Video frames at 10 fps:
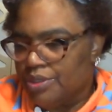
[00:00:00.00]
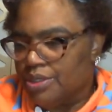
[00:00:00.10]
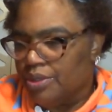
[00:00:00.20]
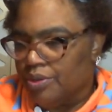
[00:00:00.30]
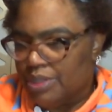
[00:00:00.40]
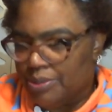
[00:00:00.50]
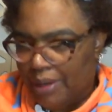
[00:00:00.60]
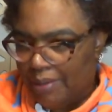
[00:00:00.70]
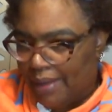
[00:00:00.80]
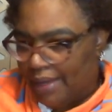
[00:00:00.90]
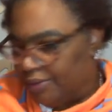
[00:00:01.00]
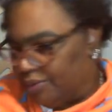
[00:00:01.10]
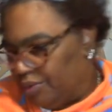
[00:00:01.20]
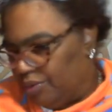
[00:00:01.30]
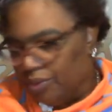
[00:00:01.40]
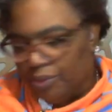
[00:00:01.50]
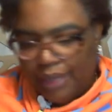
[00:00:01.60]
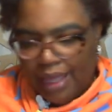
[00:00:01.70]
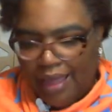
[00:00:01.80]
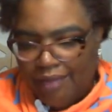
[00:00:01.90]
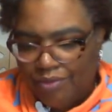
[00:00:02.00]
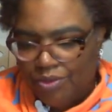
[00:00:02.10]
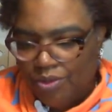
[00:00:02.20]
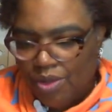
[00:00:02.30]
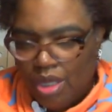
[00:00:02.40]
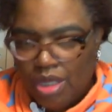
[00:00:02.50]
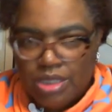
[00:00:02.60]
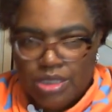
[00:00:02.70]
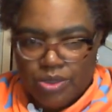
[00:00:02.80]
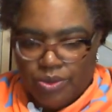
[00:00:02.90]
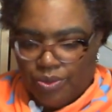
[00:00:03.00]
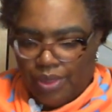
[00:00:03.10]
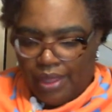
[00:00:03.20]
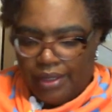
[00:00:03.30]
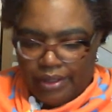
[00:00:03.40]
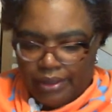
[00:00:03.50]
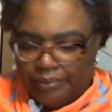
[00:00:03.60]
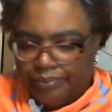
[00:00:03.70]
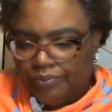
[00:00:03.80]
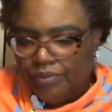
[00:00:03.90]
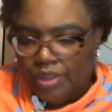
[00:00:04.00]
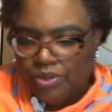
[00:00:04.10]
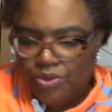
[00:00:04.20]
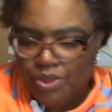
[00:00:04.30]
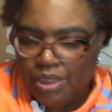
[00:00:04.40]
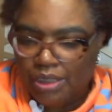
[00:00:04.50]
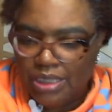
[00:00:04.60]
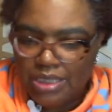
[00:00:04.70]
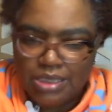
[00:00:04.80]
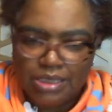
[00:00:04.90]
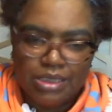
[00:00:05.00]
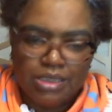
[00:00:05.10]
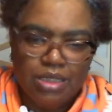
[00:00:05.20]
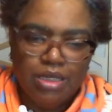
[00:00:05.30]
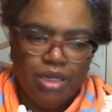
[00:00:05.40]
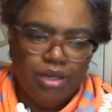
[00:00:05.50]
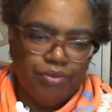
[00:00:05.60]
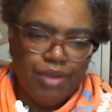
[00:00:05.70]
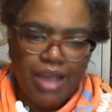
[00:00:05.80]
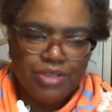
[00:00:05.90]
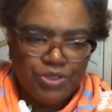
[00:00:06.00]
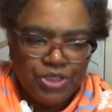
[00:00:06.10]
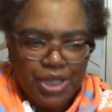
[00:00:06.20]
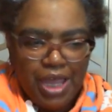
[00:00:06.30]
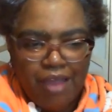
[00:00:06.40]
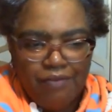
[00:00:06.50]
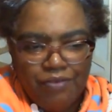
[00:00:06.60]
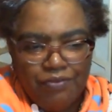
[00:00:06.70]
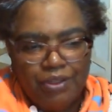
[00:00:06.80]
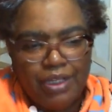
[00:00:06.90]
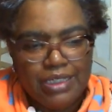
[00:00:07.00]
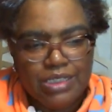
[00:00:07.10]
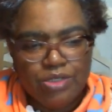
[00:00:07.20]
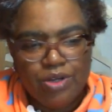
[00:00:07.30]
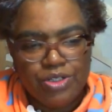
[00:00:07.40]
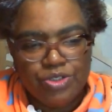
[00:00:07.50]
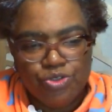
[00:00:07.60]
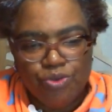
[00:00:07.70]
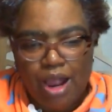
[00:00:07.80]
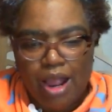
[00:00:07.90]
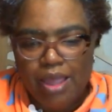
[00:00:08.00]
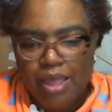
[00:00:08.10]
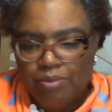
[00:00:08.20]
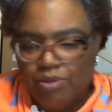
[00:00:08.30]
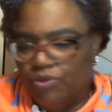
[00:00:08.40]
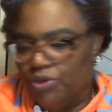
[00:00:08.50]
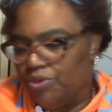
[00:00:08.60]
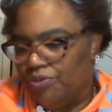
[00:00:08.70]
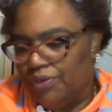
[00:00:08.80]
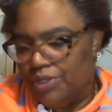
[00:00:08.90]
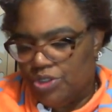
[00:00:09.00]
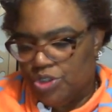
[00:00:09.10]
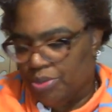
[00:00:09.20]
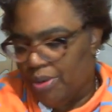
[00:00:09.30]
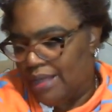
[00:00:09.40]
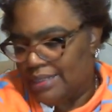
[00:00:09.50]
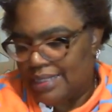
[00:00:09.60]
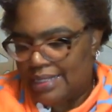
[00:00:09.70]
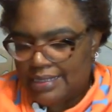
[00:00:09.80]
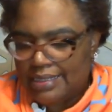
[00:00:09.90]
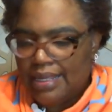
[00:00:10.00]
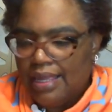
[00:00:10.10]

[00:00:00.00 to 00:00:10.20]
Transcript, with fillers: So a spray bottle or what have you, so that you can easily rehydrate your hair if you feel like it's starting to dry before you finish your process.